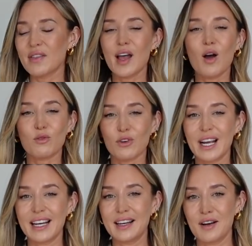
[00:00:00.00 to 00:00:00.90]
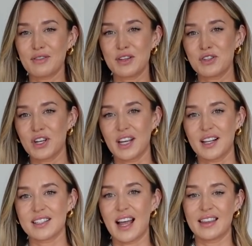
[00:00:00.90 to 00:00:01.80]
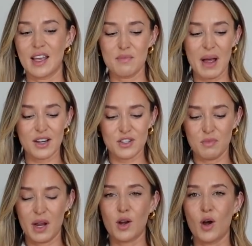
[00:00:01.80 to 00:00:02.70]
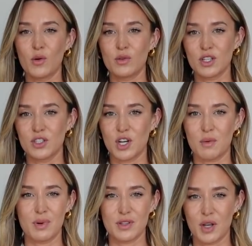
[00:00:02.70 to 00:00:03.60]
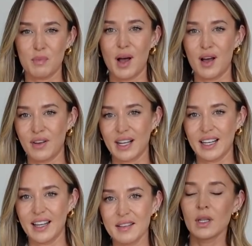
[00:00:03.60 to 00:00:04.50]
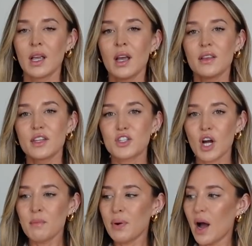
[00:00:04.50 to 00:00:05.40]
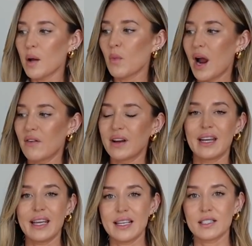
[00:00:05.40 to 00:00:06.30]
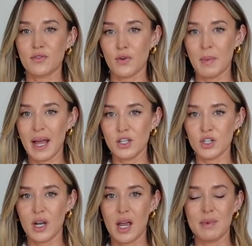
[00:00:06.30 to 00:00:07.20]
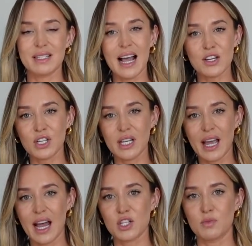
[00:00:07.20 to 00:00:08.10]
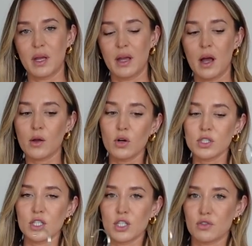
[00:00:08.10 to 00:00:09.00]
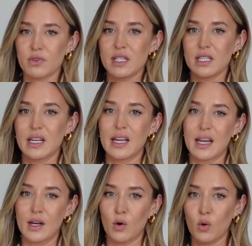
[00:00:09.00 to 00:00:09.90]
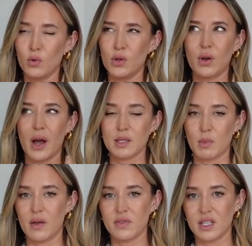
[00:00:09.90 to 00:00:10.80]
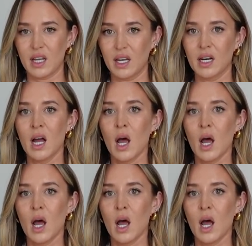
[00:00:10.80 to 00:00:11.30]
they are really lovely jeans and they match my coat and jumper so perfectly. The jumper I'm wearing is from H&M. It's actually cashmere. I got it just recently in a haul you guys might have seen,